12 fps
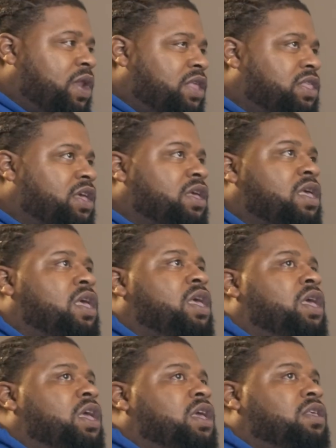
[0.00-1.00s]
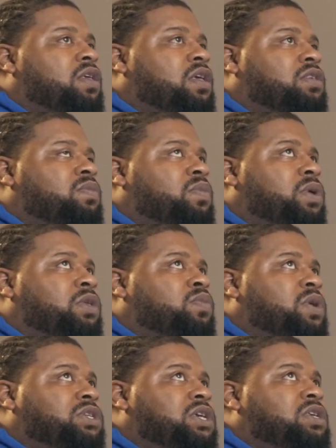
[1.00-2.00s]
I think it's
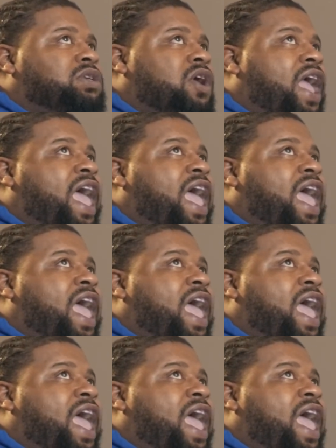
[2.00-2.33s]
much easier